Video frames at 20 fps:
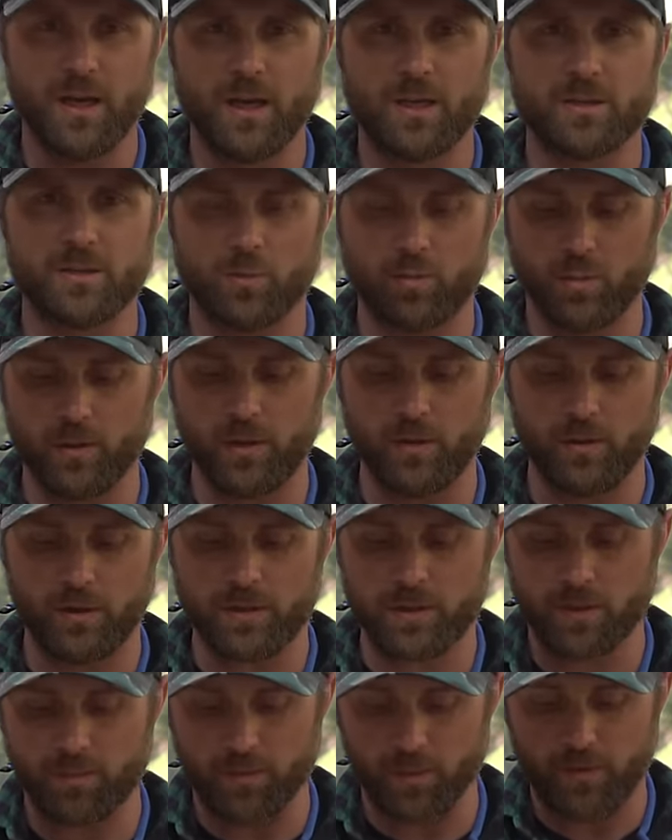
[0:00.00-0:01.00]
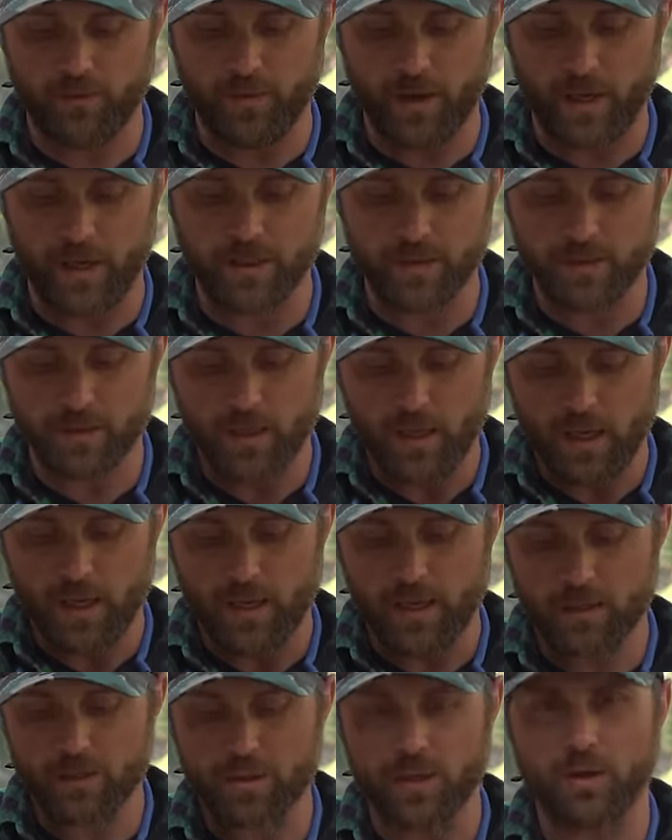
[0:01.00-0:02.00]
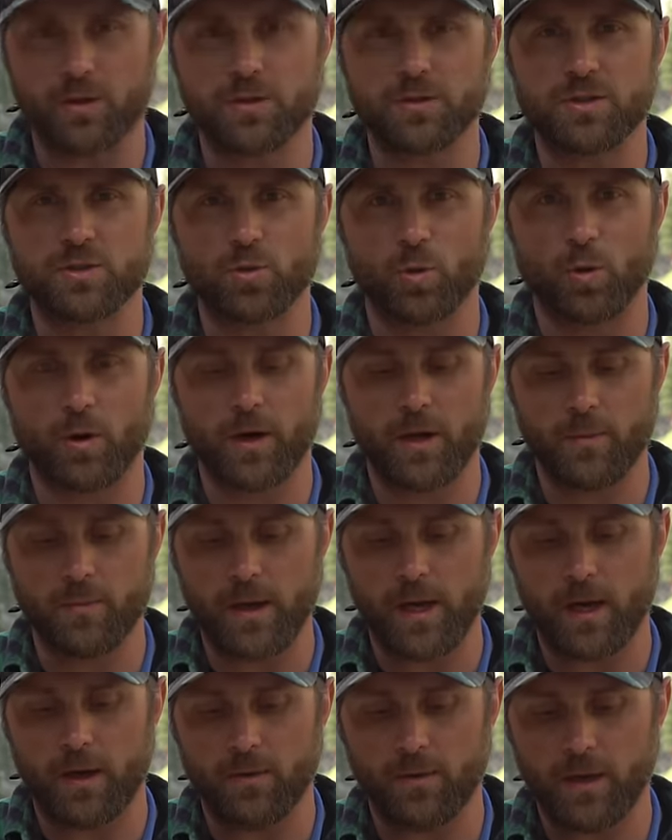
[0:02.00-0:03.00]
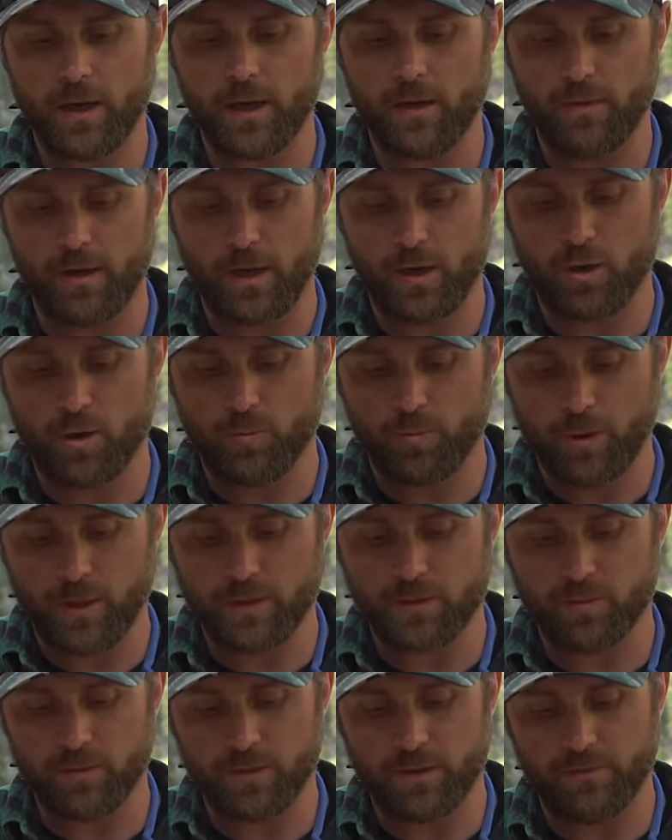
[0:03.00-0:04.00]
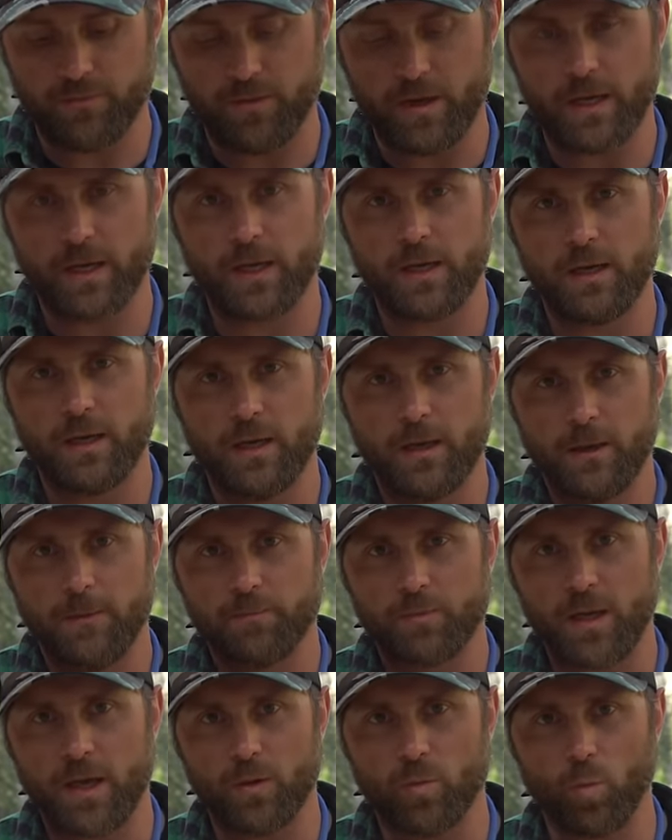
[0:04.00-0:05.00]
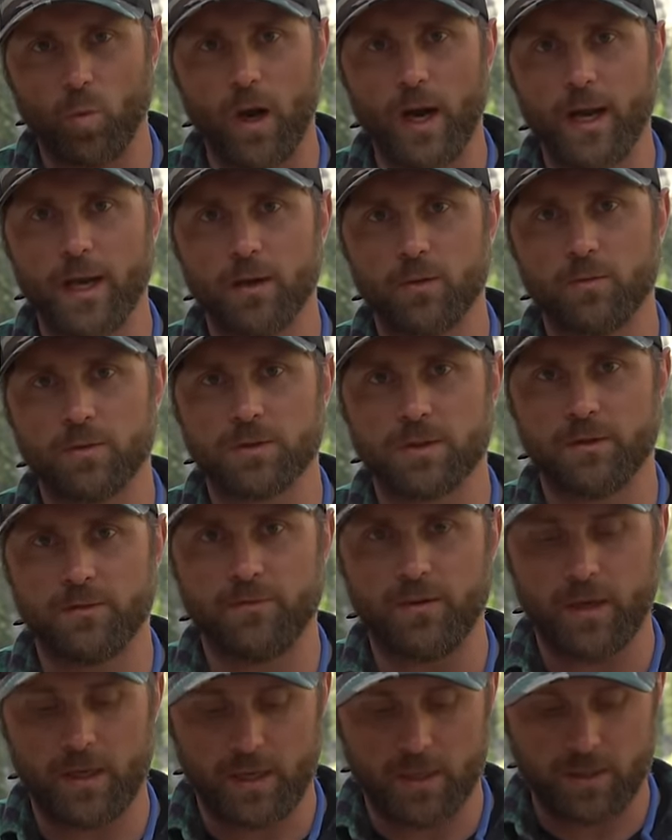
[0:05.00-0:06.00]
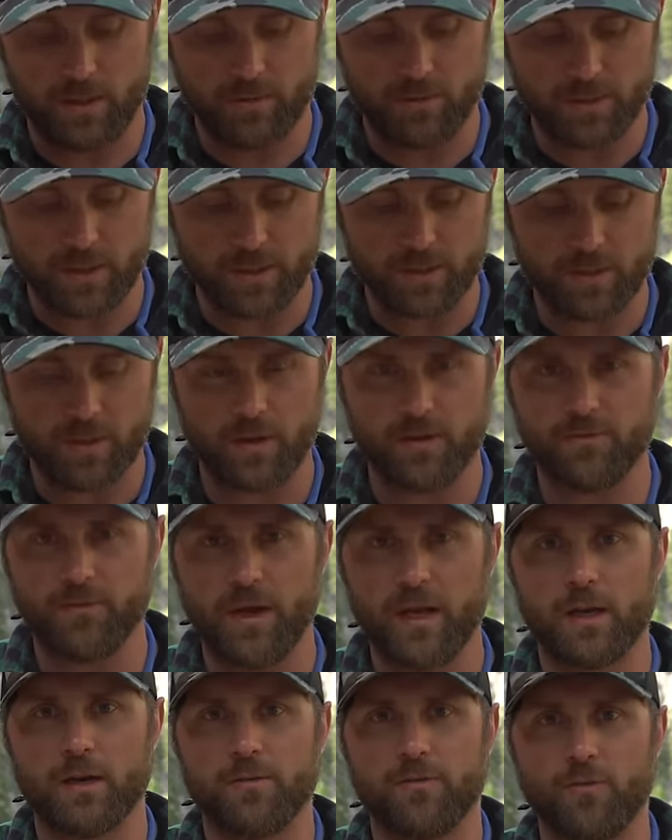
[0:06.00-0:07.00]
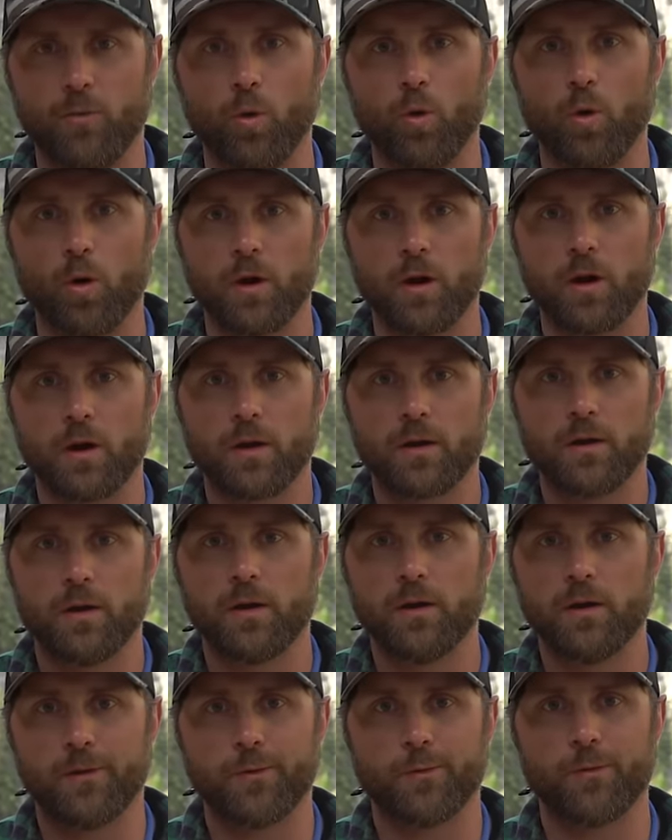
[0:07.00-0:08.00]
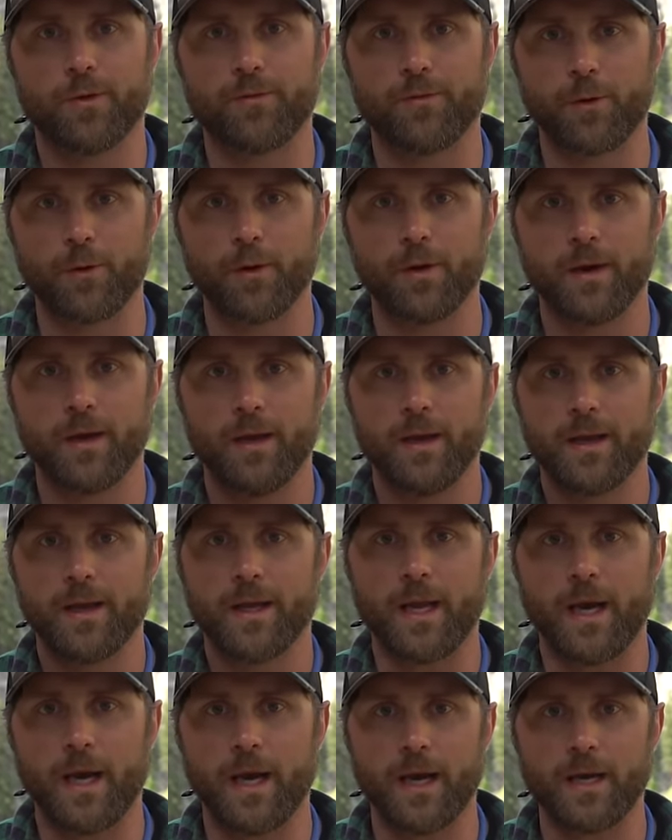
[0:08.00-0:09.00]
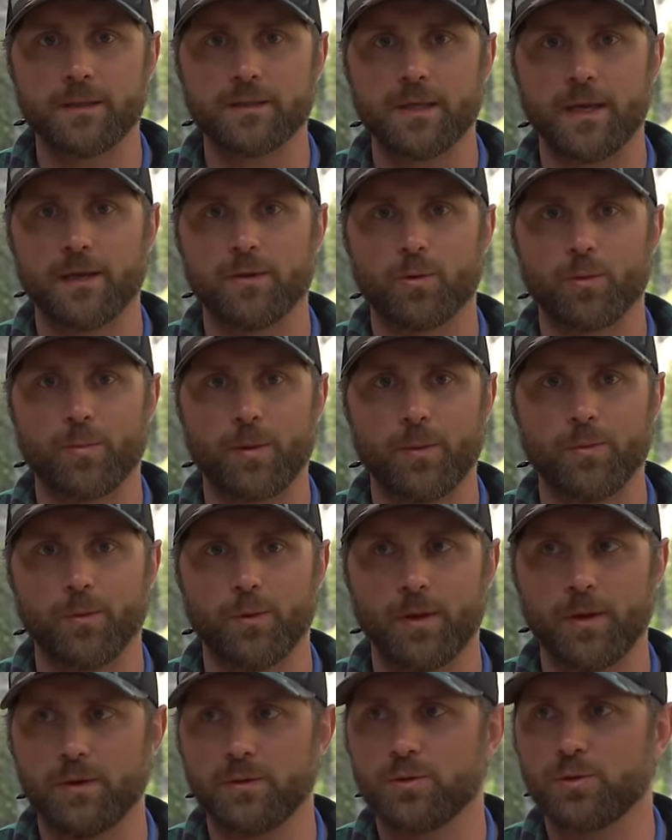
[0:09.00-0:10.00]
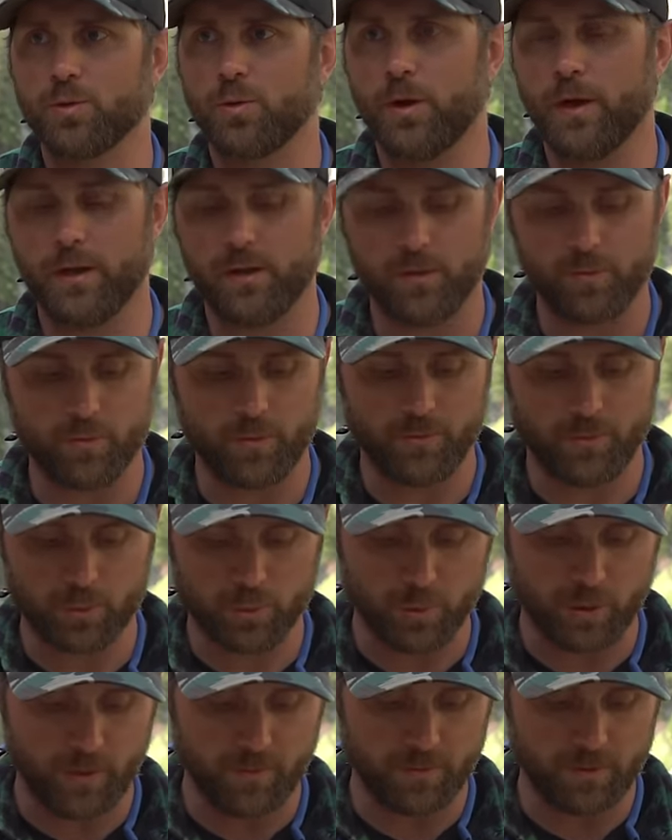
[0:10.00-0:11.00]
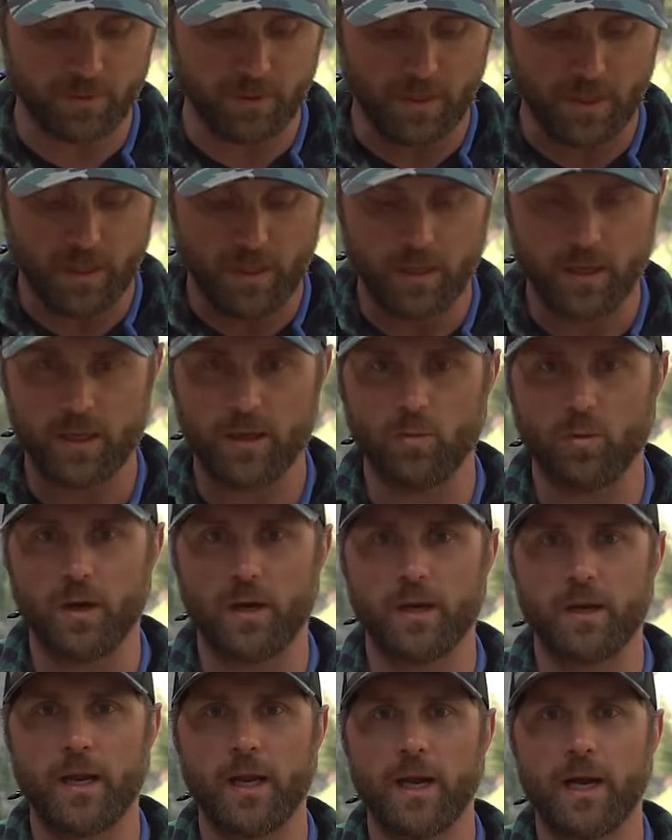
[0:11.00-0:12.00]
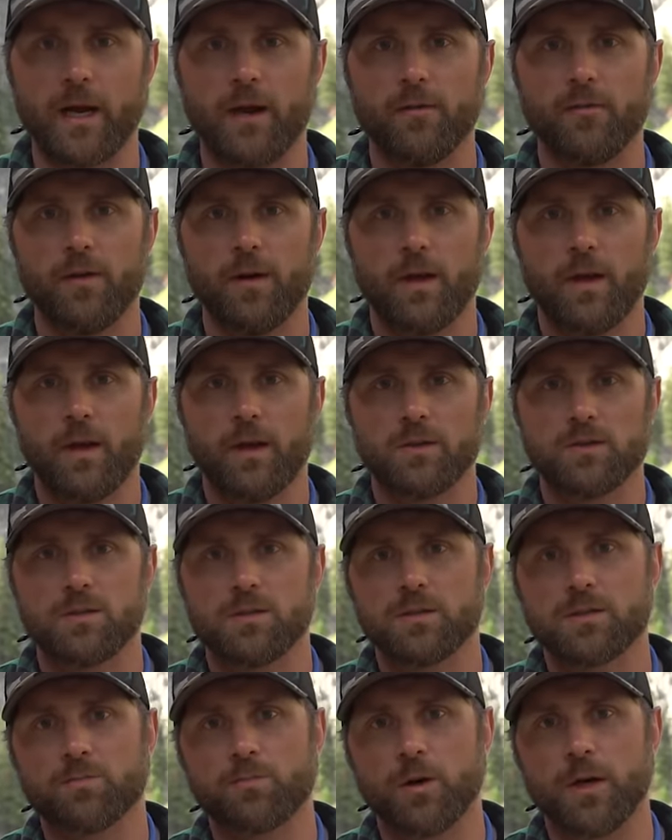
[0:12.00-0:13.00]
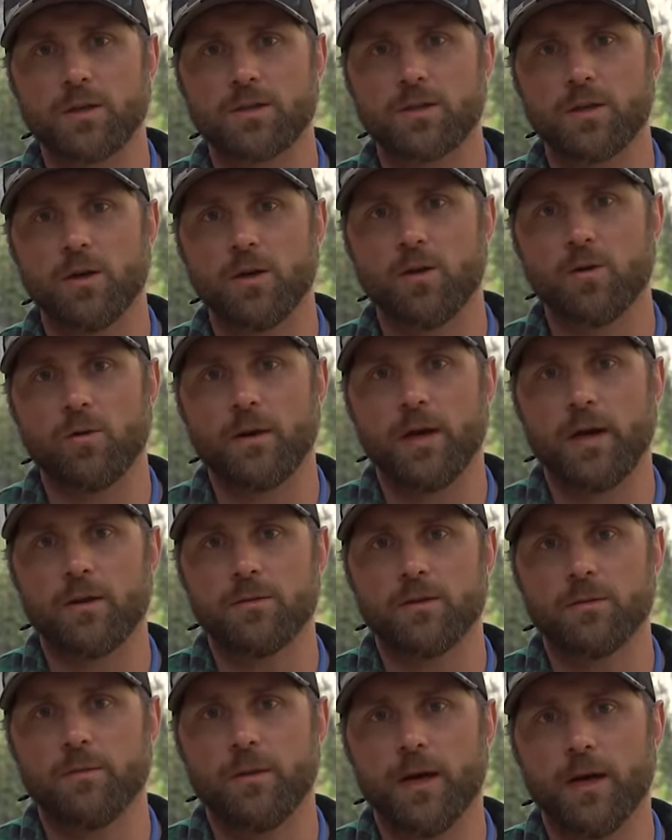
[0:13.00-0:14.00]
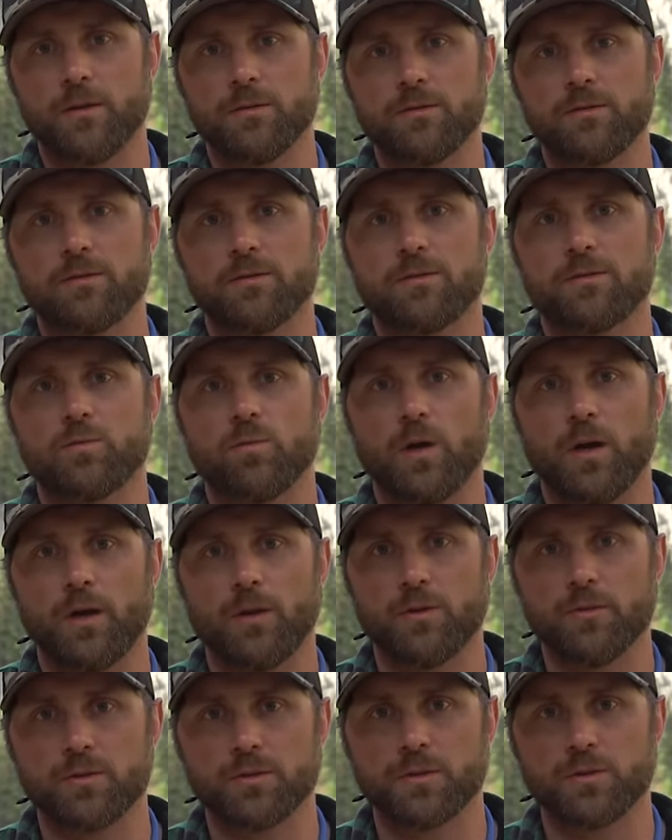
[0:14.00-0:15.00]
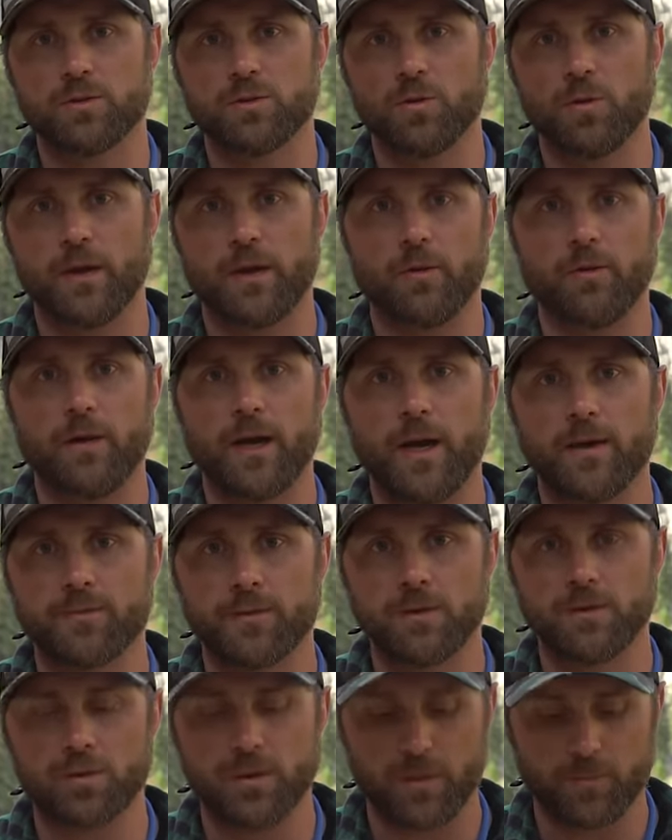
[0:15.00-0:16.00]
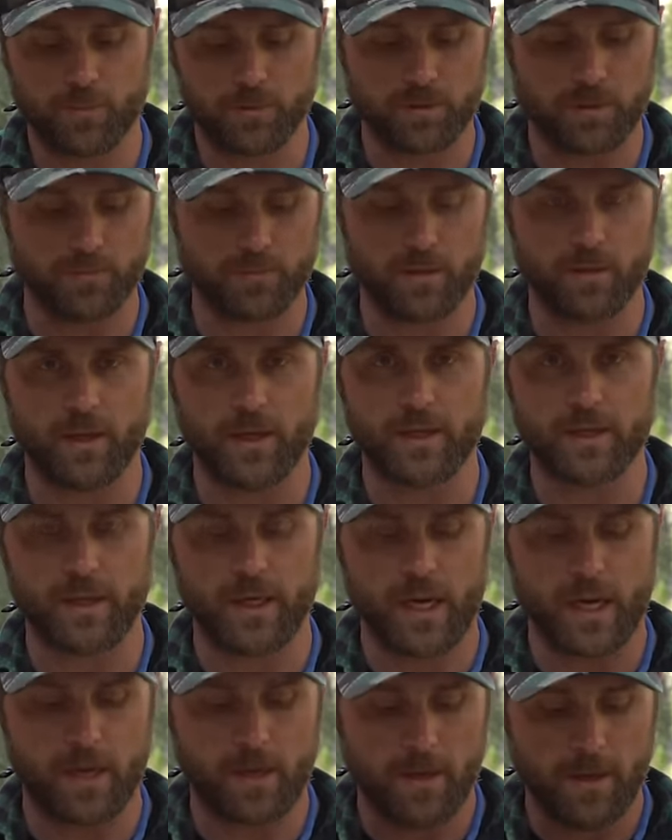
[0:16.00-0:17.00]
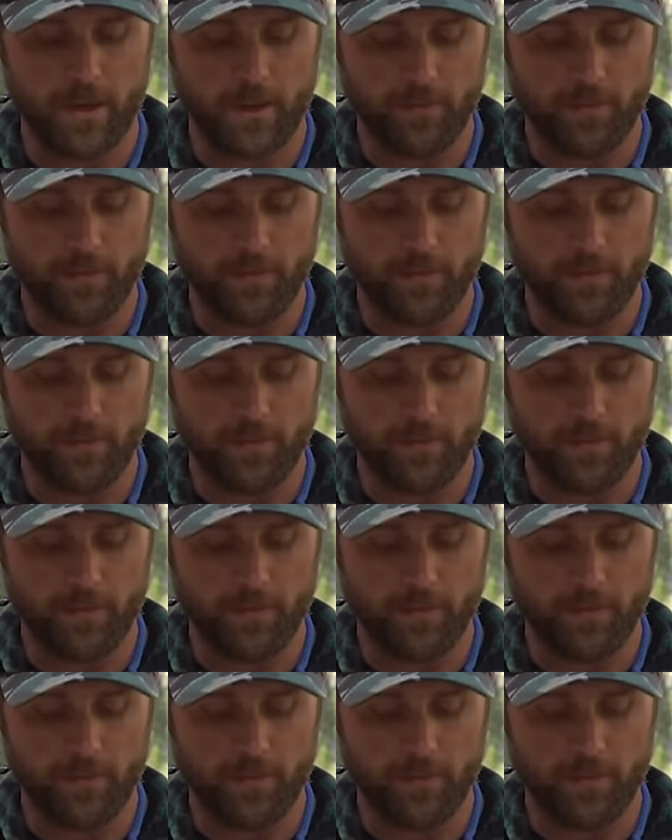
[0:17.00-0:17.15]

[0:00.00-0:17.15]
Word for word: It's a really simple device. I actually heard a story about how the AeroPress was invented and why it was invented. It was actually invented for river guides and or people that enjoyed river trips. He wanted to have an espresso out in the mountains while he was enjoying a rafting trip or something like that.